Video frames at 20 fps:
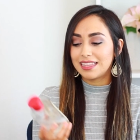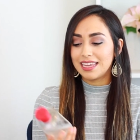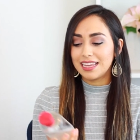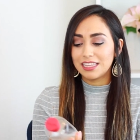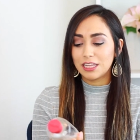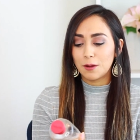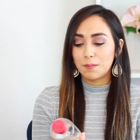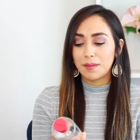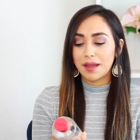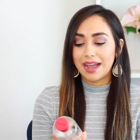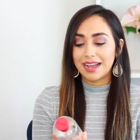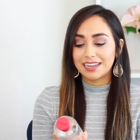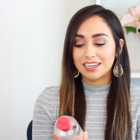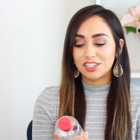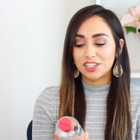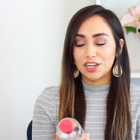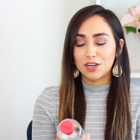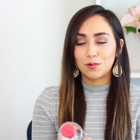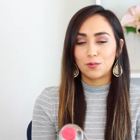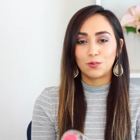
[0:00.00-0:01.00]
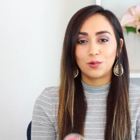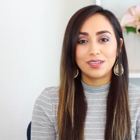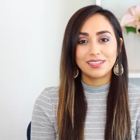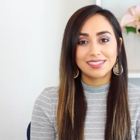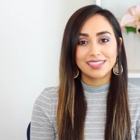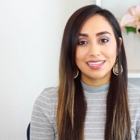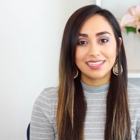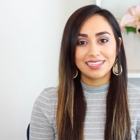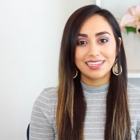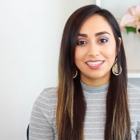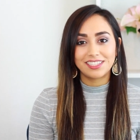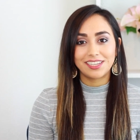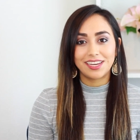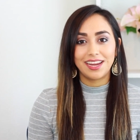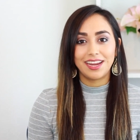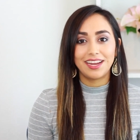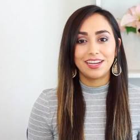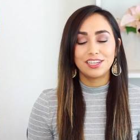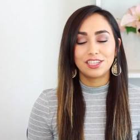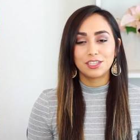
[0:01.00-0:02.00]
I think their packaging recently
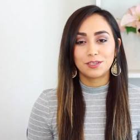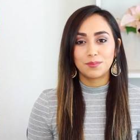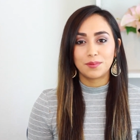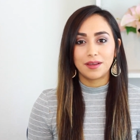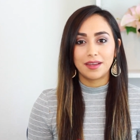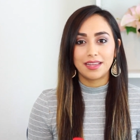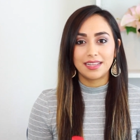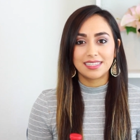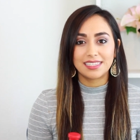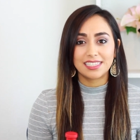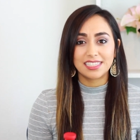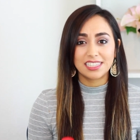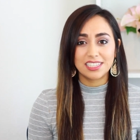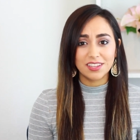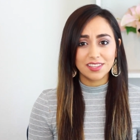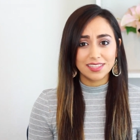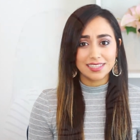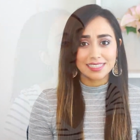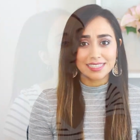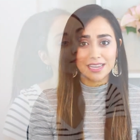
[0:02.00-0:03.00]
changed, but it's still the